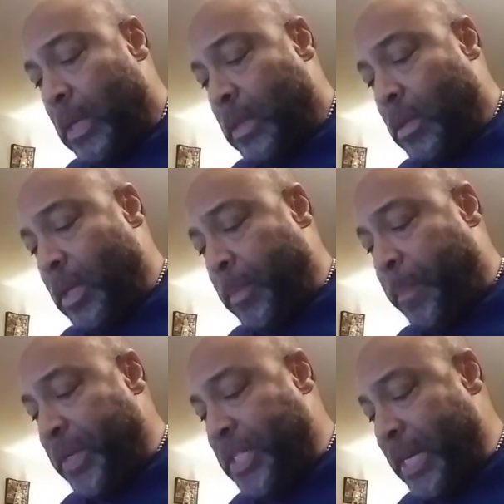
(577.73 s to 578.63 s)
So the
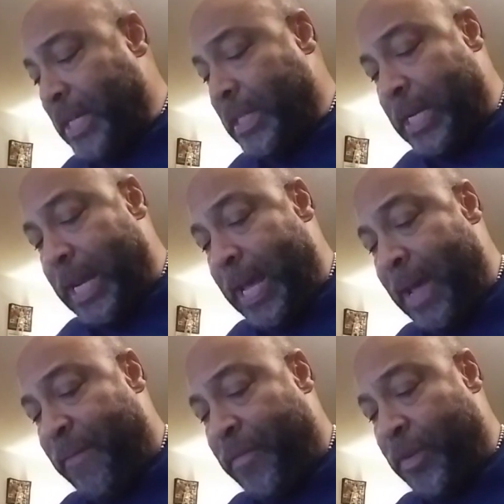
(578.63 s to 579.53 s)
appreciation that I
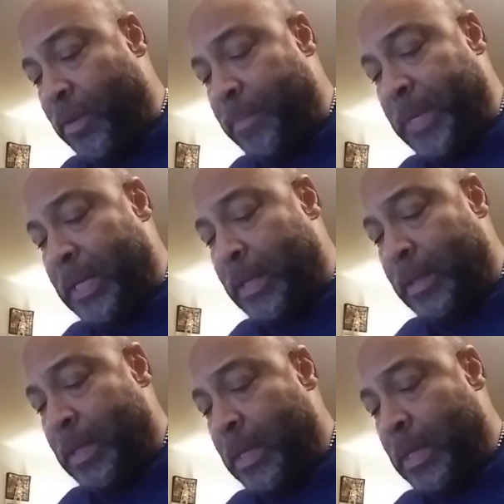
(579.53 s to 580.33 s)
have for you, men,